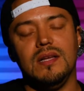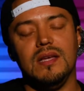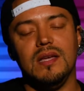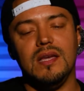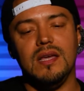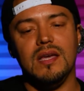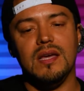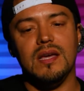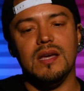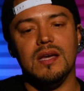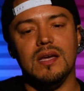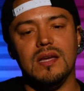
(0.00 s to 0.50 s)

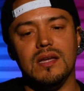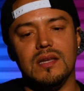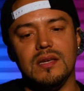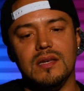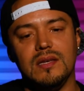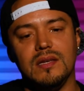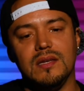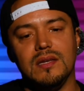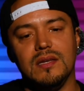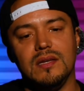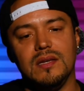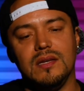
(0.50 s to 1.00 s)

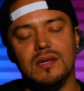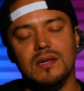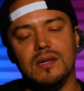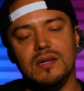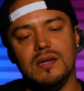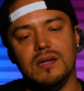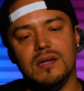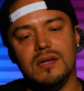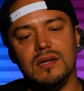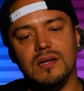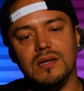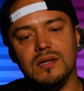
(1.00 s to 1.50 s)
and
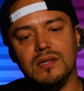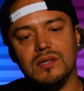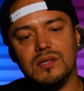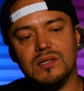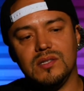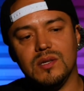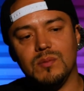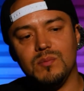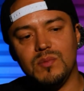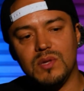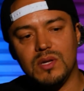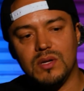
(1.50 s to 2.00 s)

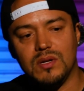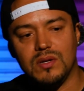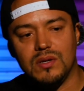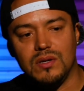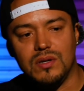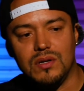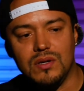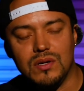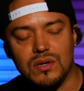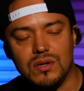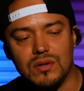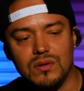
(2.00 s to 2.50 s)
something
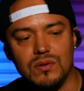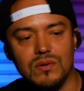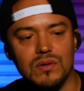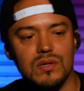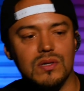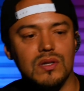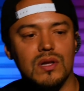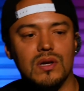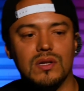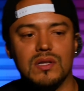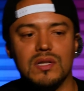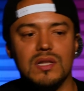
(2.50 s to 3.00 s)

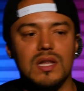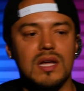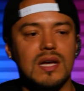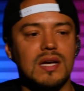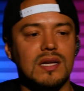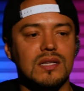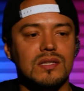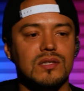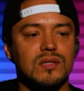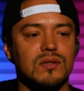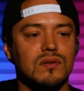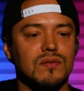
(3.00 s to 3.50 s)
along the
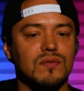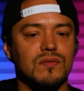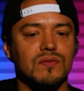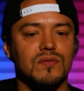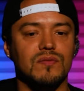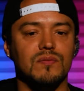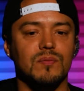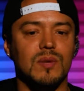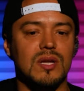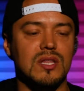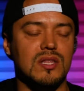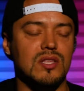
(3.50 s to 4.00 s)
lines
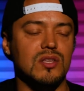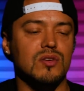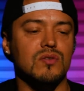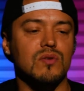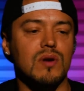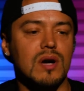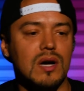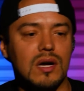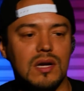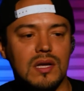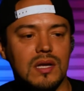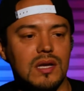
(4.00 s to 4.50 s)
of my Tío
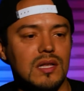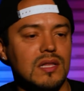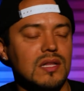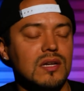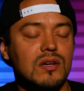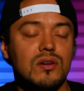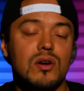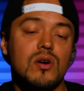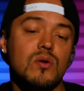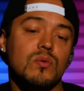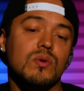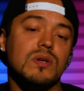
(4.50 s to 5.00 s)
Ángel, and
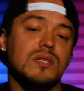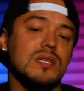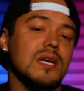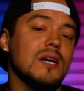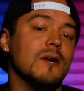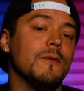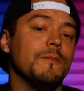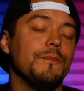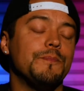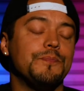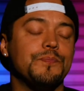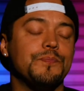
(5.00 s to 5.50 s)
it all worked out.